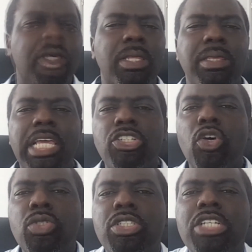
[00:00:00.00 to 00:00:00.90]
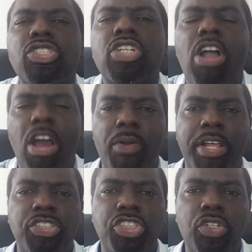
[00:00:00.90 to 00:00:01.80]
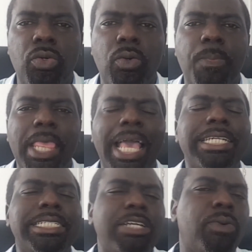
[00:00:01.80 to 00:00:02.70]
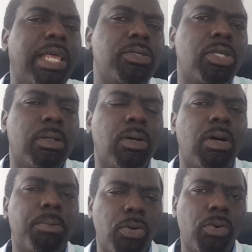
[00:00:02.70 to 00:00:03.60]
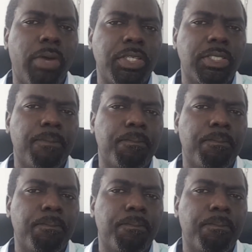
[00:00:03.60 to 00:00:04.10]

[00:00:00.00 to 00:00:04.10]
they don't discourage you and derail your progress.